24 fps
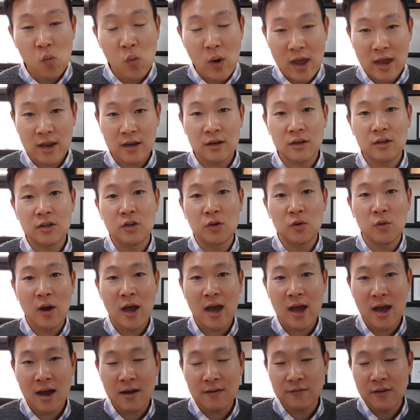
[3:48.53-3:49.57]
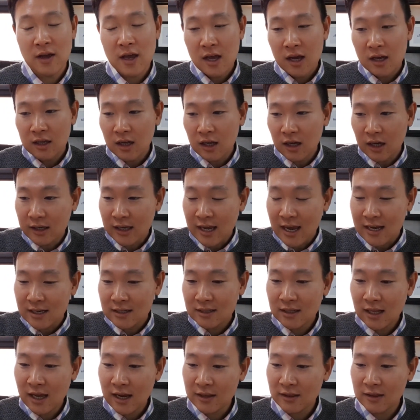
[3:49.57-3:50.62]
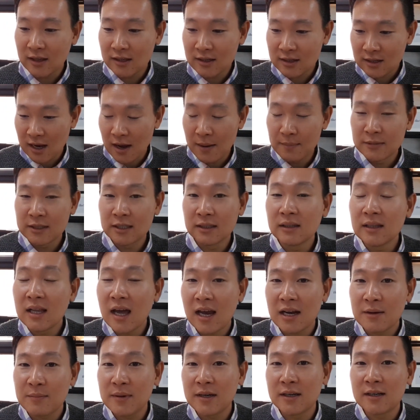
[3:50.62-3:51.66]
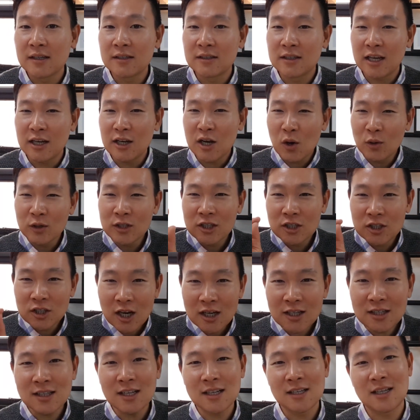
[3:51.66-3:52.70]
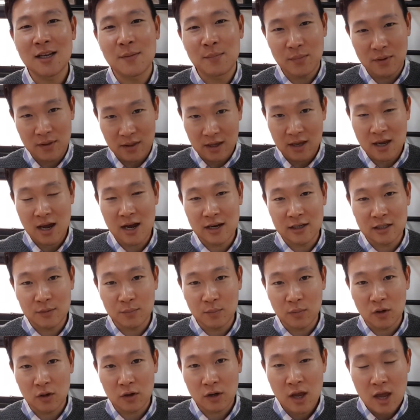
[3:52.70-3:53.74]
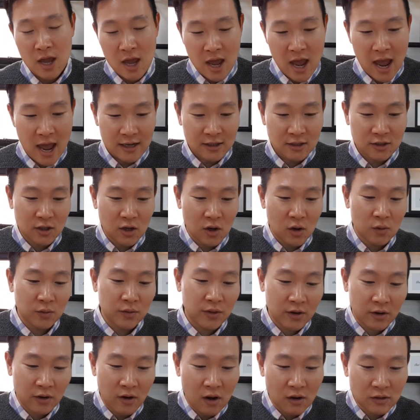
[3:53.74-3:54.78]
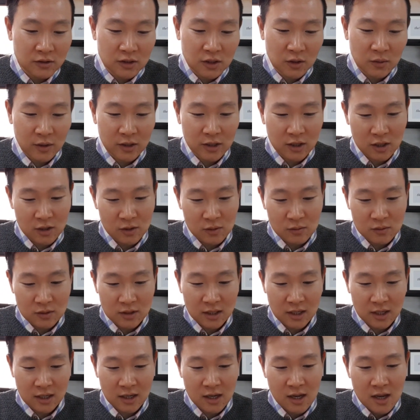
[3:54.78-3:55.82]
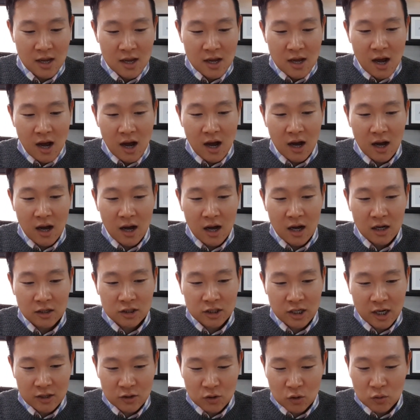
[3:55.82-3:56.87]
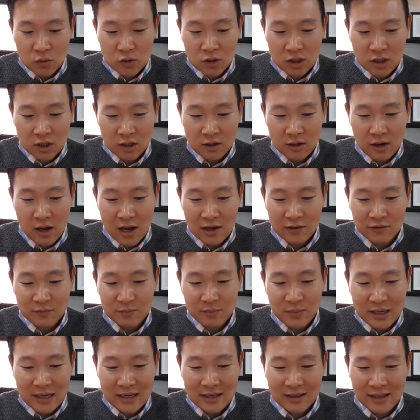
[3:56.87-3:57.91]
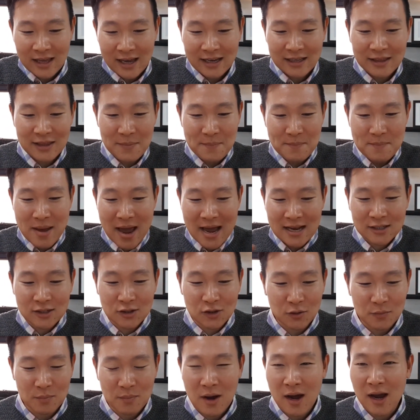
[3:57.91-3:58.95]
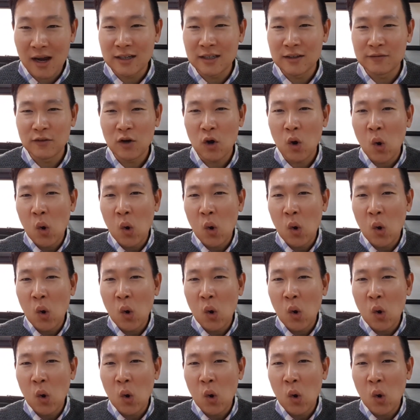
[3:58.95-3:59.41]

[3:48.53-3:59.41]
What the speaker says: when you have a case like this come to light, because they know it's just the tip of the iceberg. And so they're also accusing Chae Soon-sil of being like the mastermind of